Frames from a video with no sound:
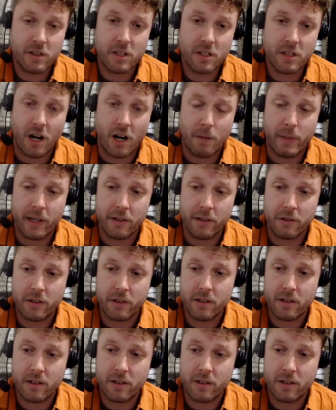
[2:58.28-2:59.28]
caught my
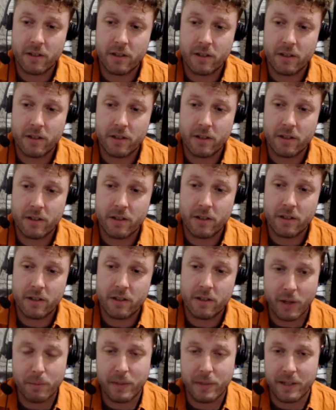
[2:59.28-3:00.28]
interest. It's a number
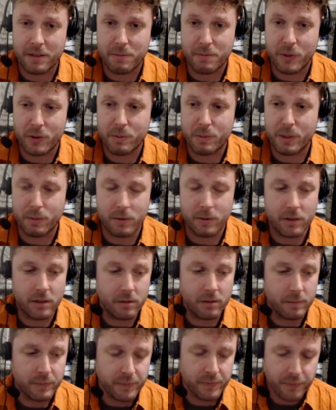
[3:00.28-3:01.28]
go up as most people
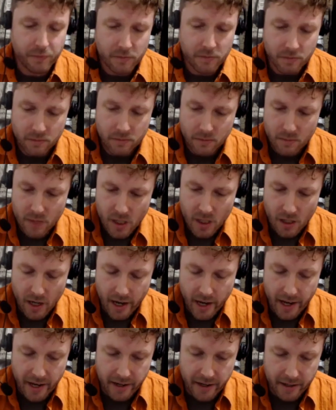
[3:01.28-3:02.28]
do.
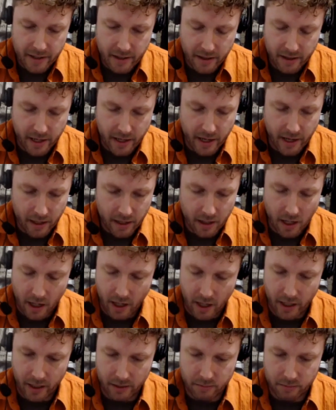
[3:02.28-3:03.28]
And then I